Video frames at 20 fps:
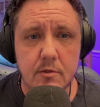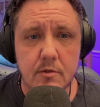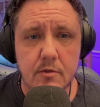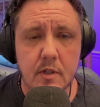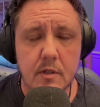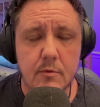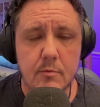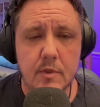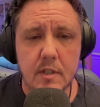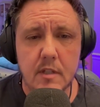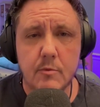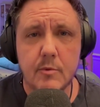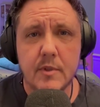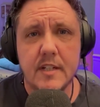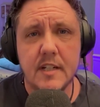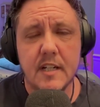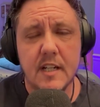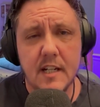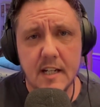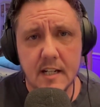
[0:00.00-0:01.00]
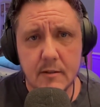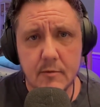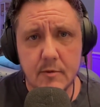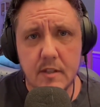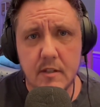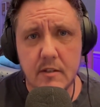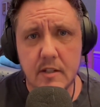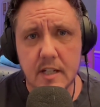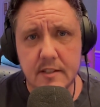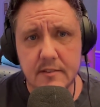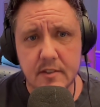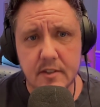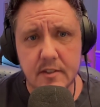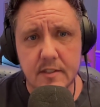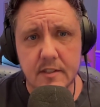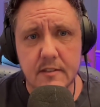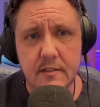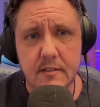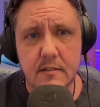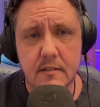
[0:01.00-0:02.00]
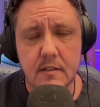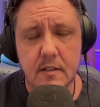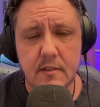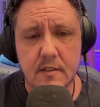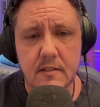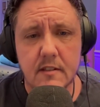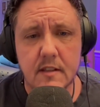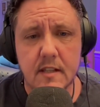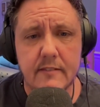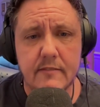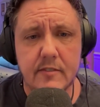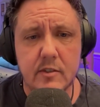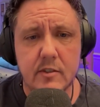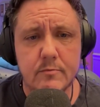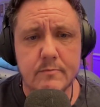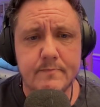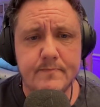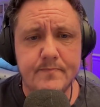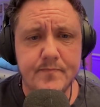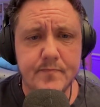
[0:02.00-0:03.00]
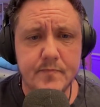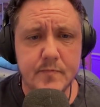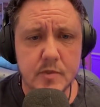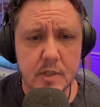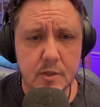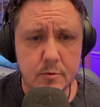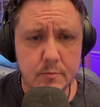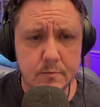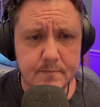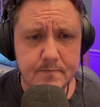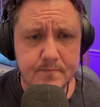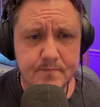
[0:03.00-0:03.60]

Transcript: So I really wanted to connect with you guys on this level. So